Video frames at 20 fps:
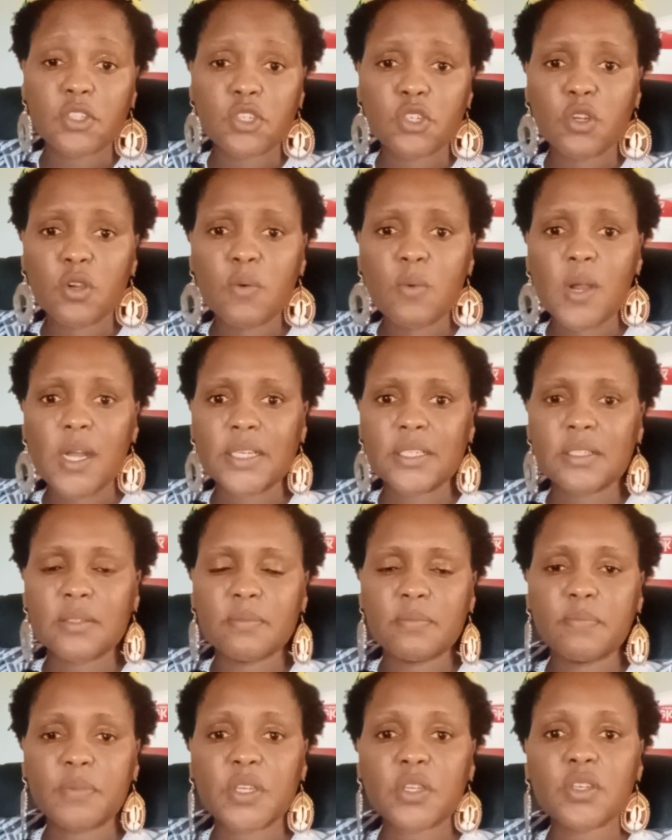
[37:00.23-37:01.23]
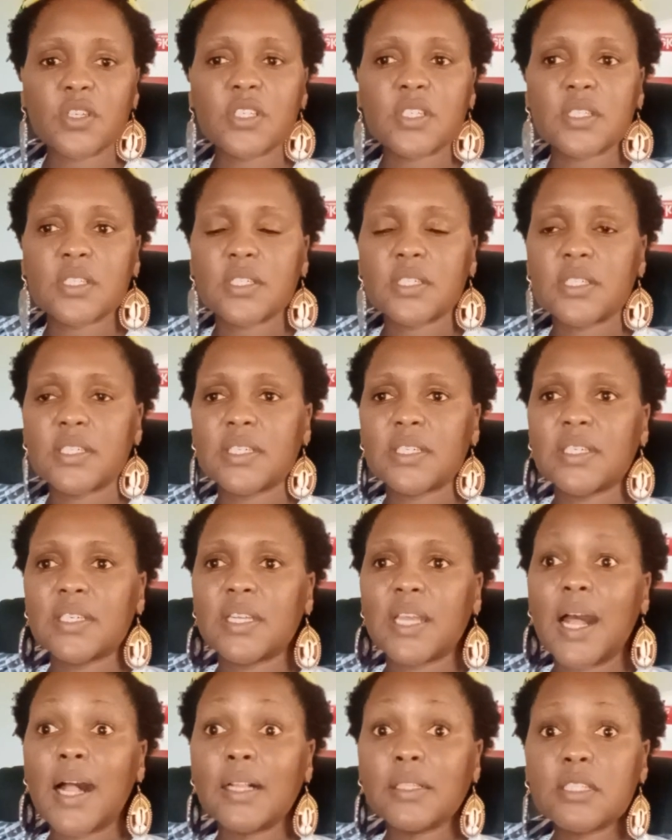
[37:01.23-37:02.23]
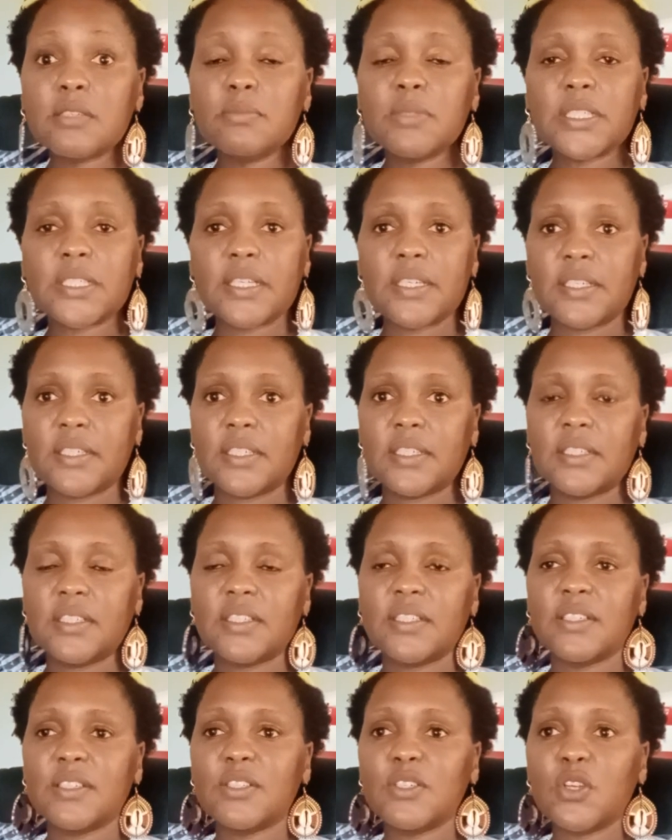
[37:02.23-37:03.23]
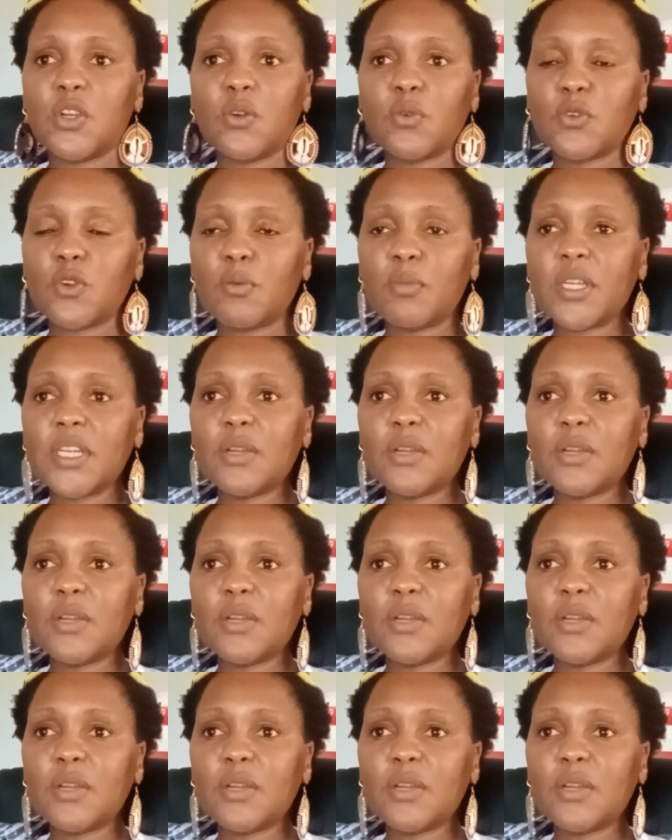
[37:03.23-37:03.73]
Do you know what? Because ultimately, you know, no